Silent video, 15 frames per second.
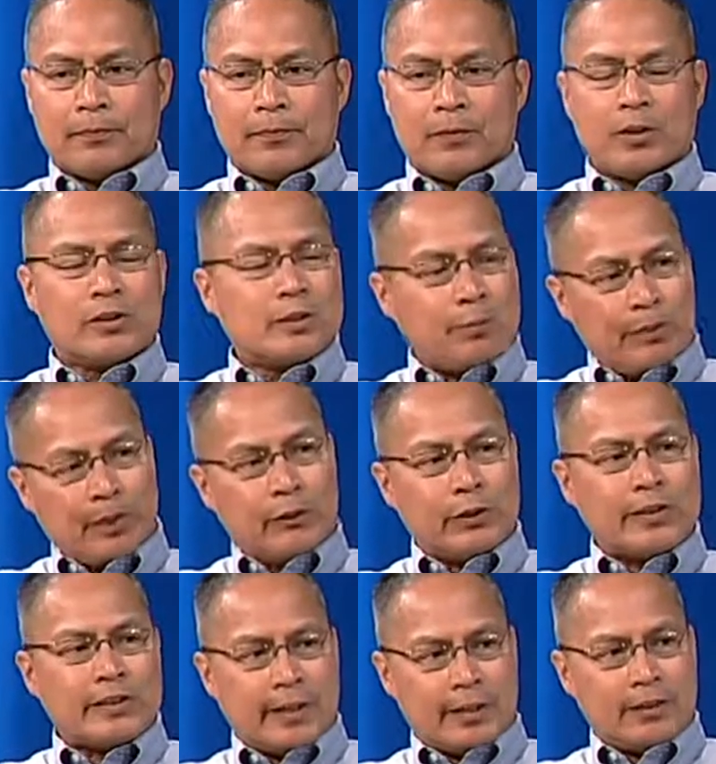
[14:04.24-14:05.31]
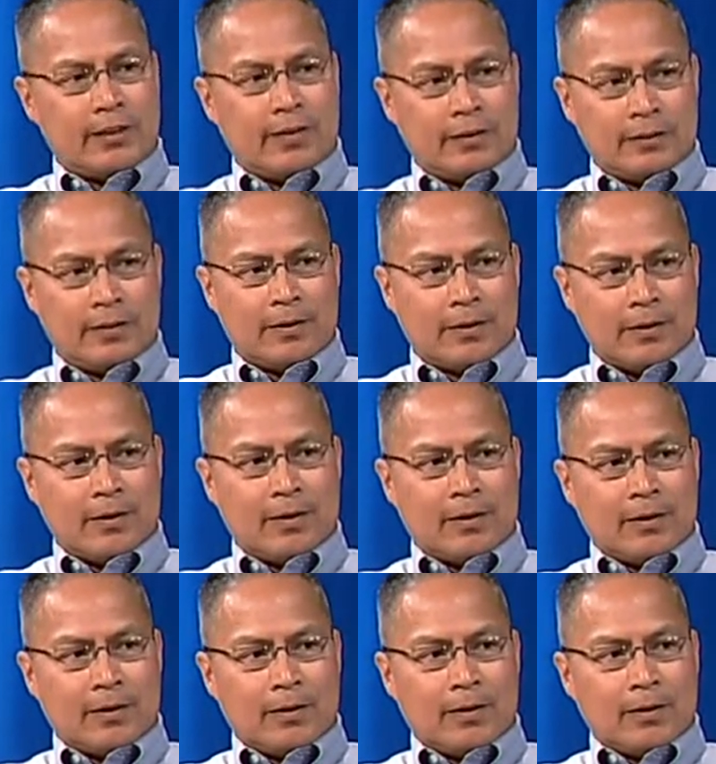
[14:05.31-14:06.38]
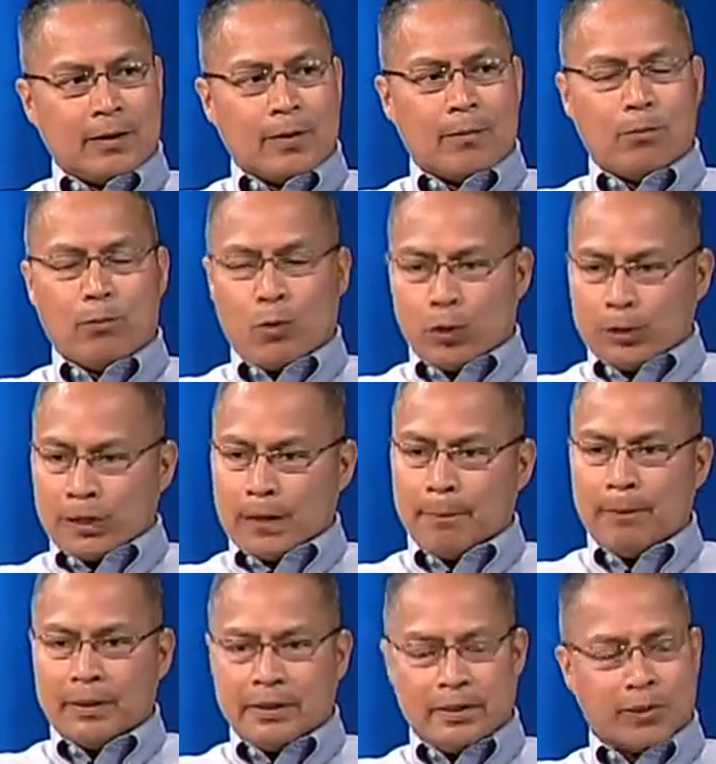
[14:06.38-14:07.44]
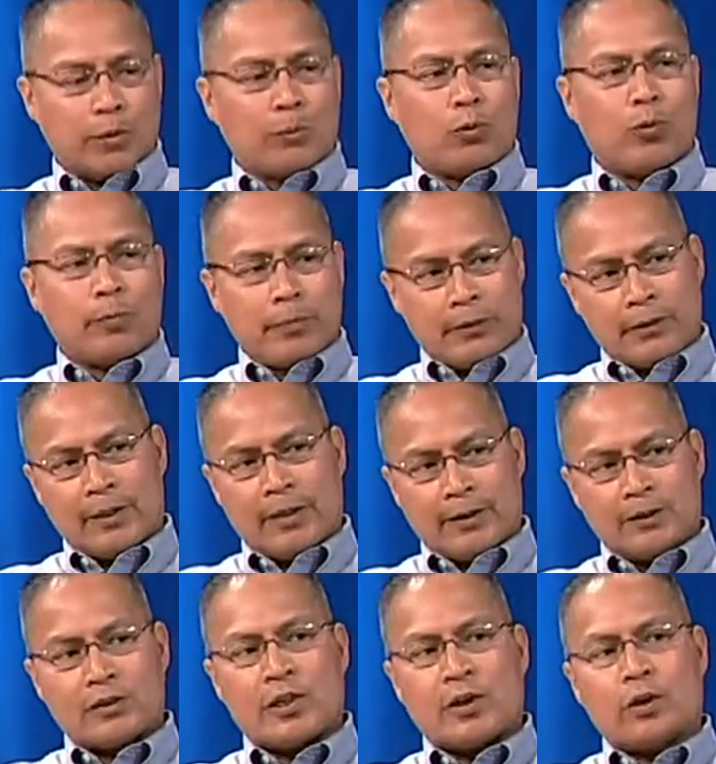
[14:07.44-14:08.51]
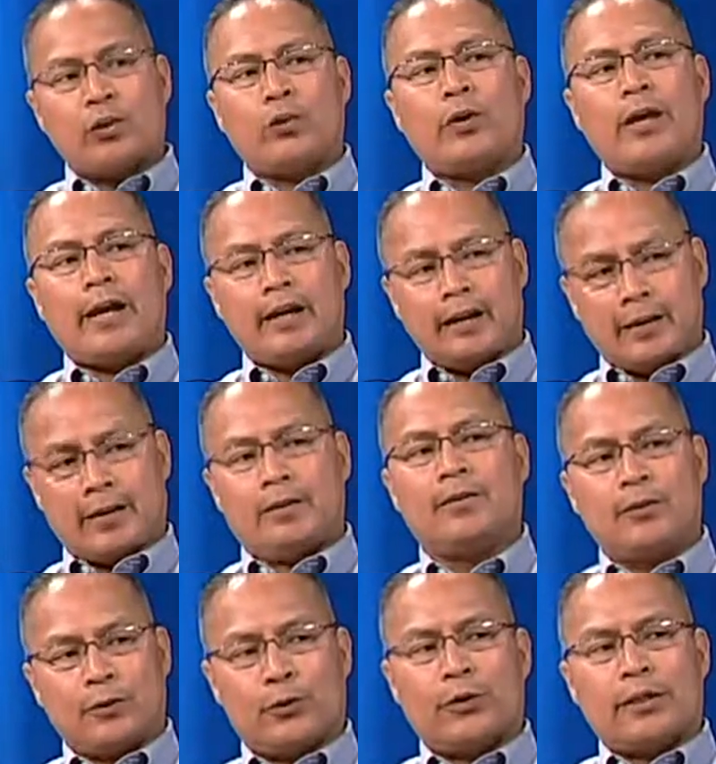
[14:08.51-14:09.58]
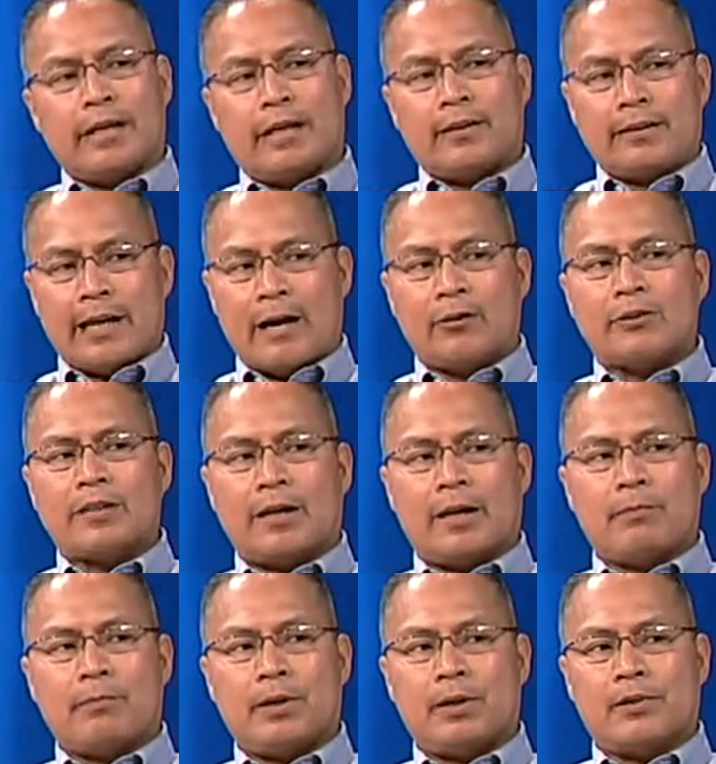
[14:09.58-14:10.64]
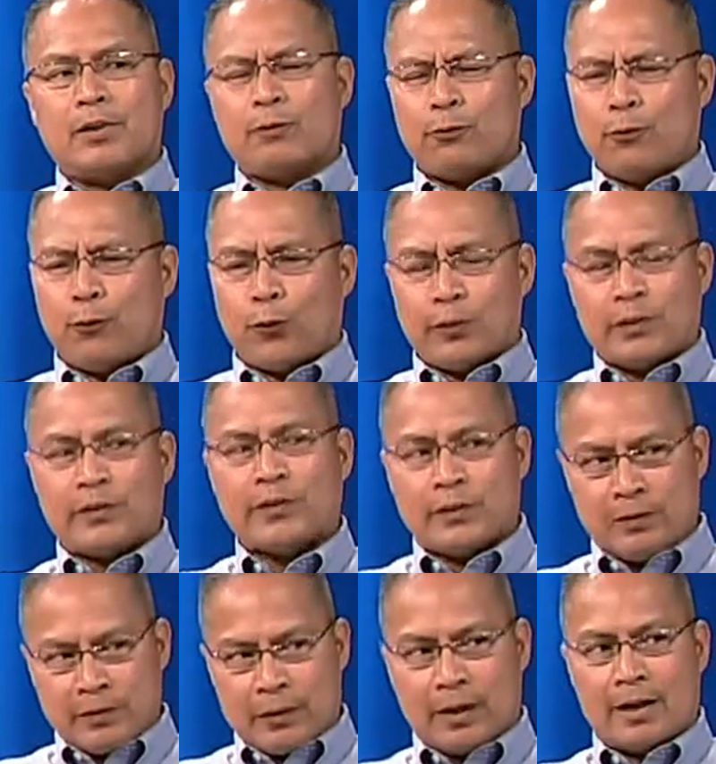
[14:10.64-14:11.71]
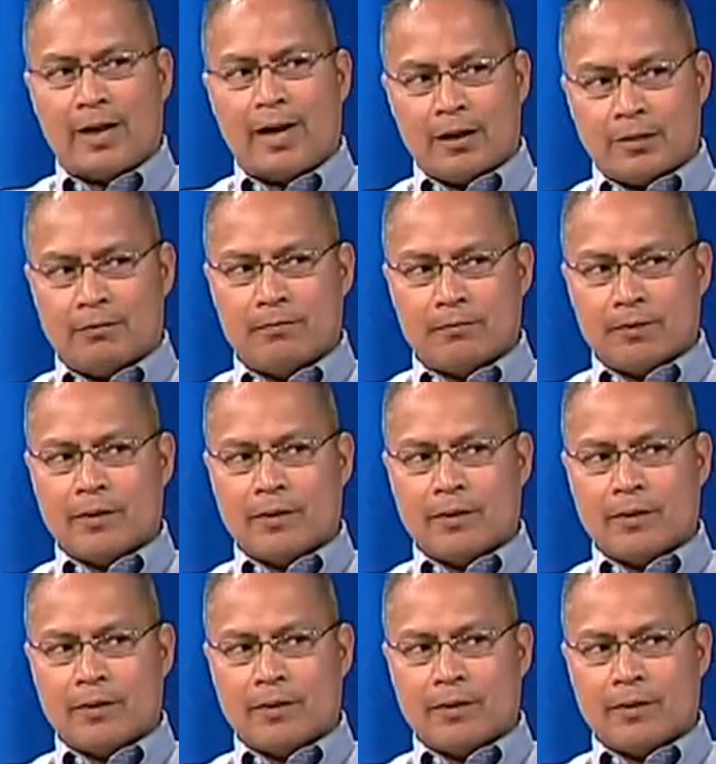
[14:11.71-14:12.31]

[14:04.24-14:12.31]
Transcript: there's a big recession, more companies and more millionaires are created during that downtime because it forces a lot of